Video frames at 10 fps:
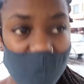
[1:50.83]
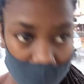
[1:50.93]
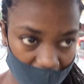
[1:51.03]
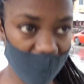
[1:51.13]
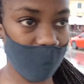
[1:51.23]

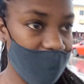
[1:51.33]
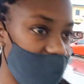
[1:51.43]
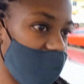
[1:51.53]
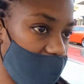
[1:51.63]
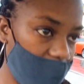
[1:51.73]
trainees once
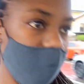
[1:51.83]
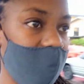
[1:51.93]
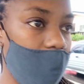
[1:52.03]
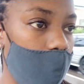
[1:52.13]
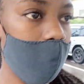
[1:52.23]
it raining, we
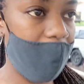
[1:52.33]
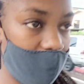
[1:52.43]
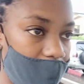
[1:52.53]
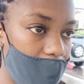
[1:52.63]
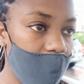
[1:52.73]
staying in our bed,
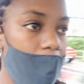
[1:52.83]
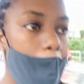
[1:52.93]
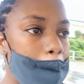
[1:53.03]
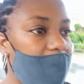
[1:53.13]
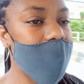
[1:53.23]
right?
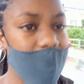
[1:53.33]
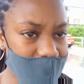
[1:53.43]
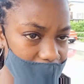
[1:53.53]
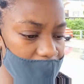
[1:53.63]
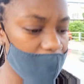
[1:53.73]
But not
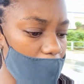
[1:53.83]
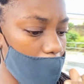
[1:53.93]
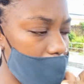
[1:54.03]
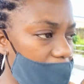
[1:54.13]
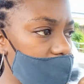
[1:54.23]
staying in
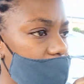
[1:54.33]
our bed.